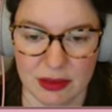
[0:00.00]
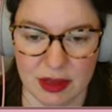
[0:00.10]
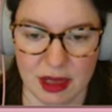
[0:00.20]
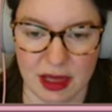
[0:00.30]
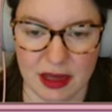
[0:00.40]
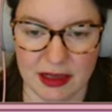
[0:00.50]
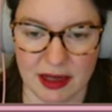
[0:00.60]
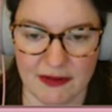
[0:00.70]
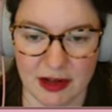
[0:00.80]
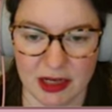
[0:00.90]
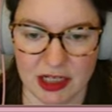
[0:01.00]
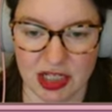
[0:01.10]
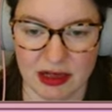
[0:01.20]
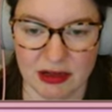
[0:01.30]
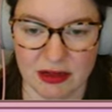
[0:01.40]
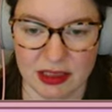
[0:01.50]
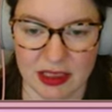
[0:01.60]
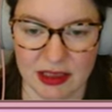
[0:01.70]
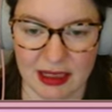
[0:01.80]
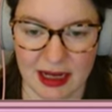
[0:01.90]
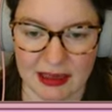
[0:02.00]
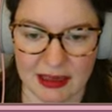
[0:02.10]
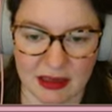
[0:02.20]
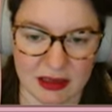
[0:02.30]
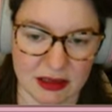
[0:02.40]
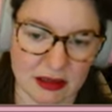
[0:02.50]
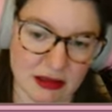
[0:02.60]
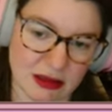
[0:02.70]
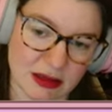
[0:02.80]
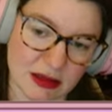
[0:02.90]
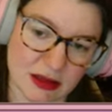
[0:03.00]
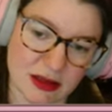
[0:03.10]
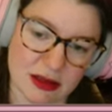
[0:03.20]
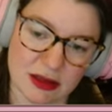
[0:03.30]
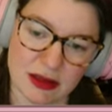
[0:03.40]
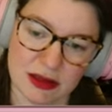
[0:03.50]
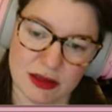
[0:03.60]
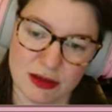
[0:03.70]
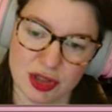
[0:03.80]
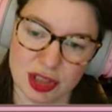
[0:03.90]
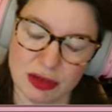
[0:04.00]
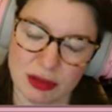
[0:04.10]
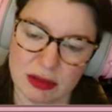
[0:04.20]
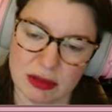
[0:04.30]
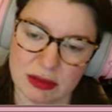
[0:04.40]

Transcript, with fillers: And I've had my channel since last... June.